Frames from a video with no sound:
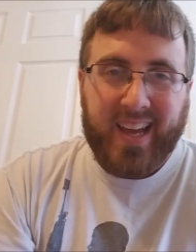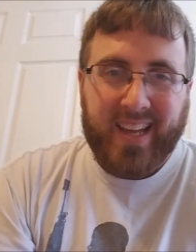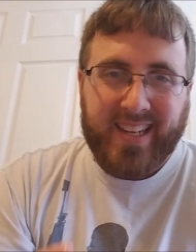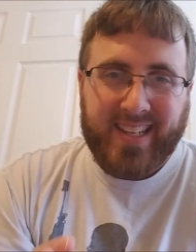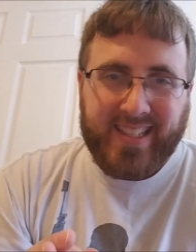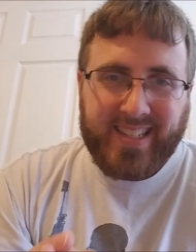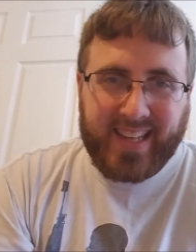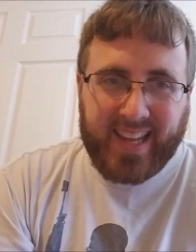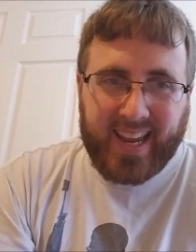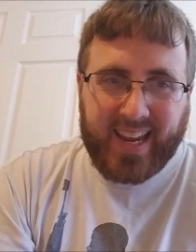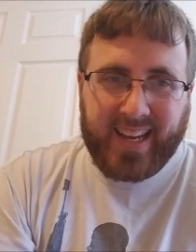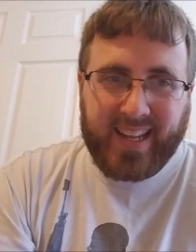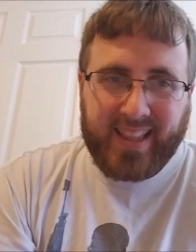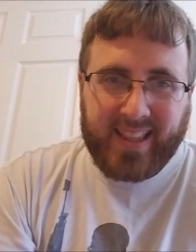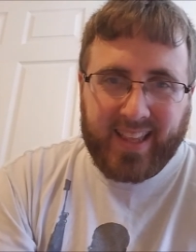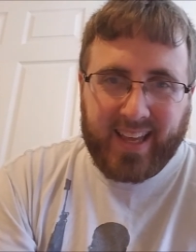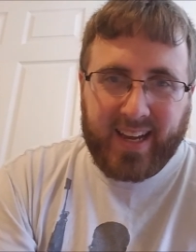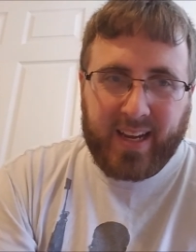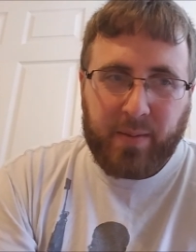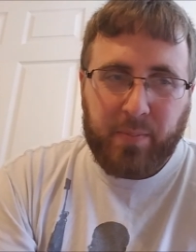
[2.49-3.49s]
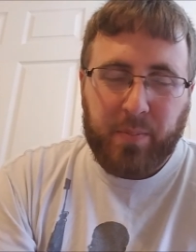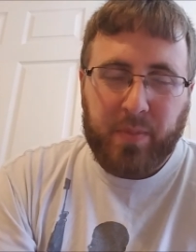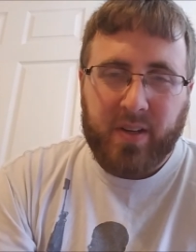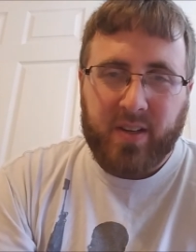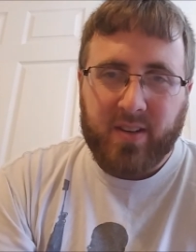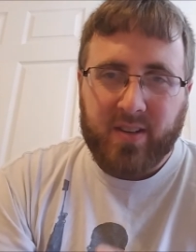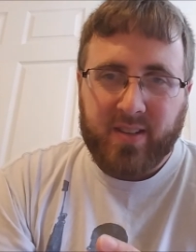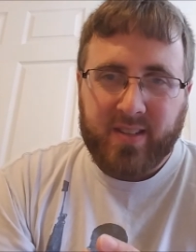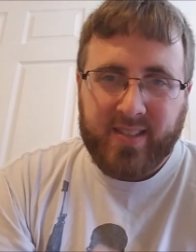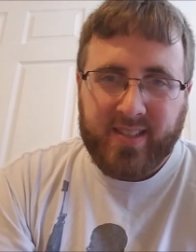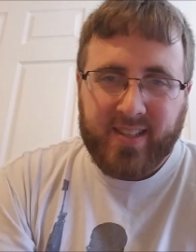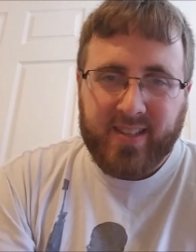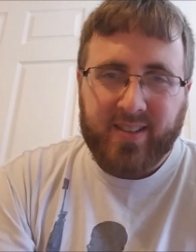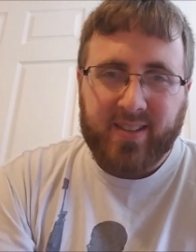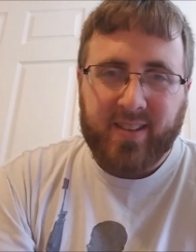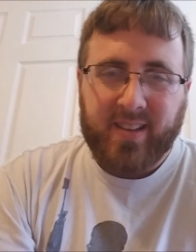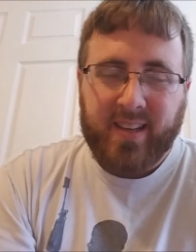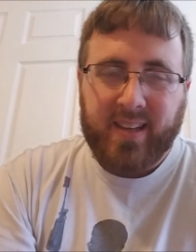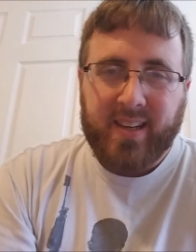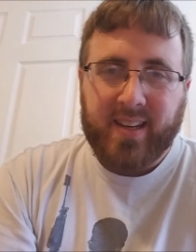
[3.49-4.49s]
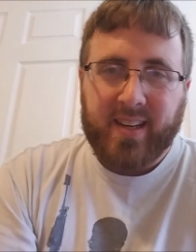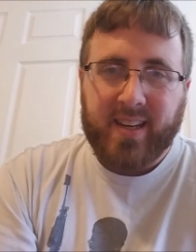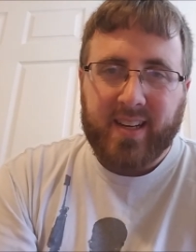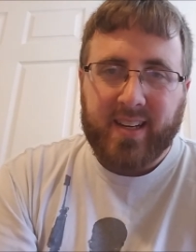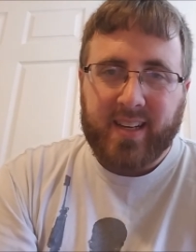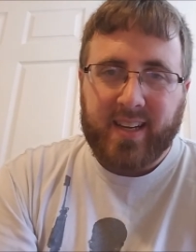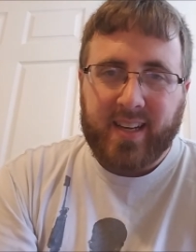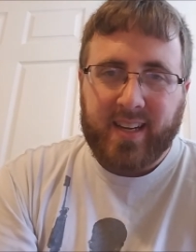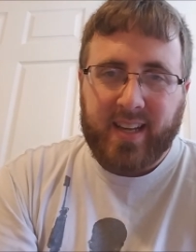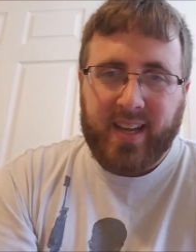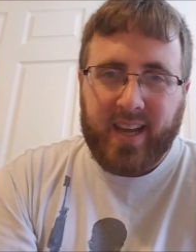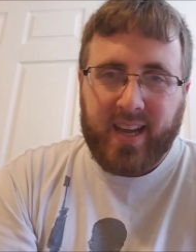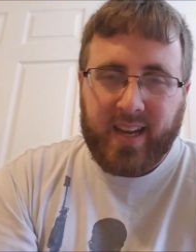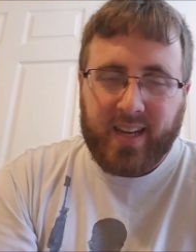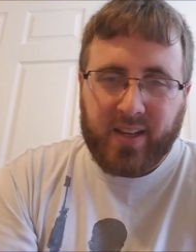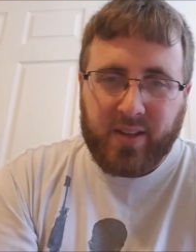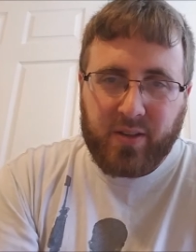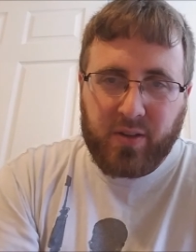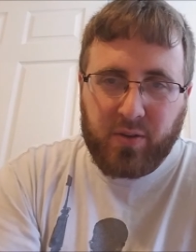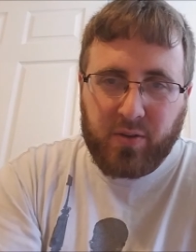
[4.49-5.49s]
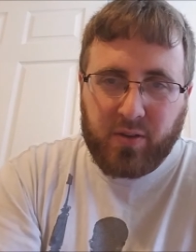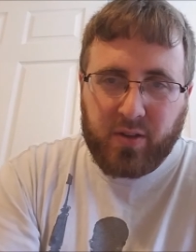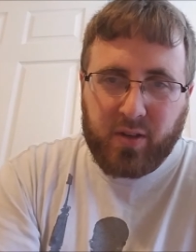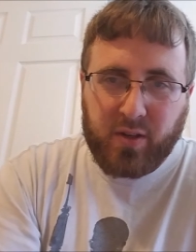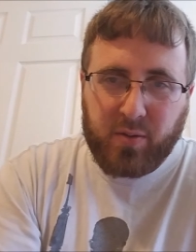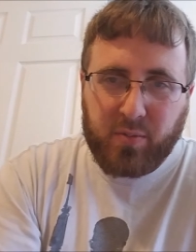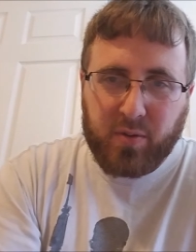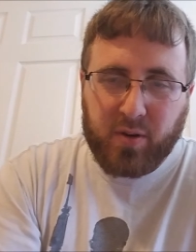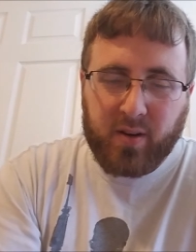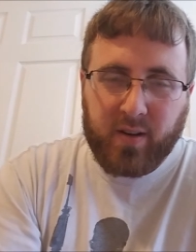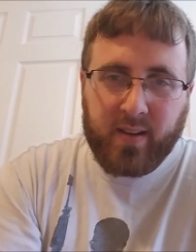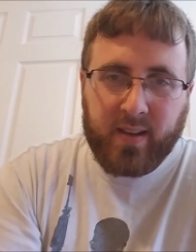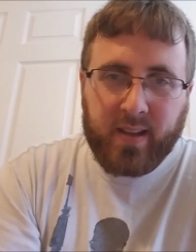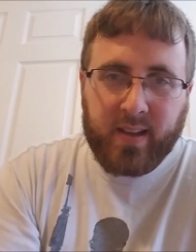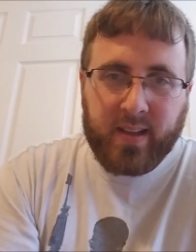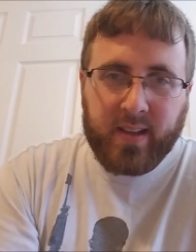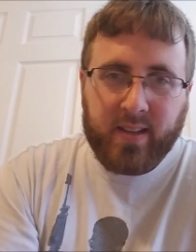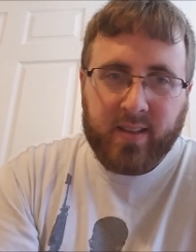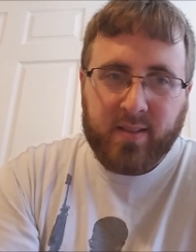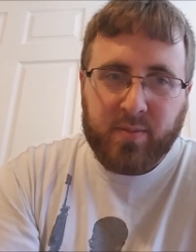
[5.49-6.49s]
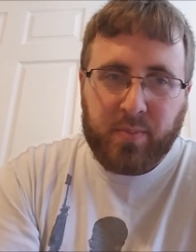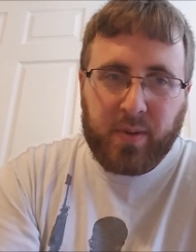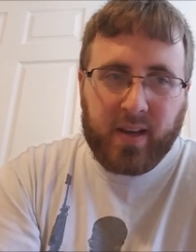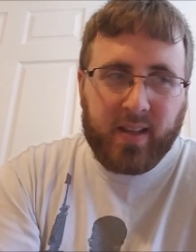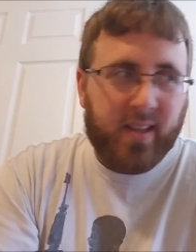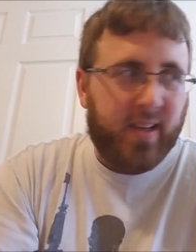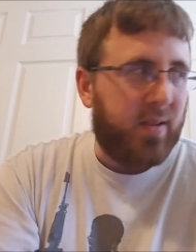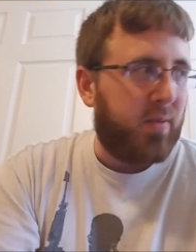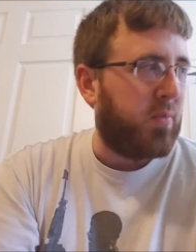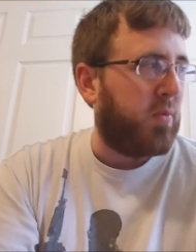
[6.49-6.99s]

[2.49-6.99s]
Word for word: A day late, but you're still going to get a YouTuber spotlight.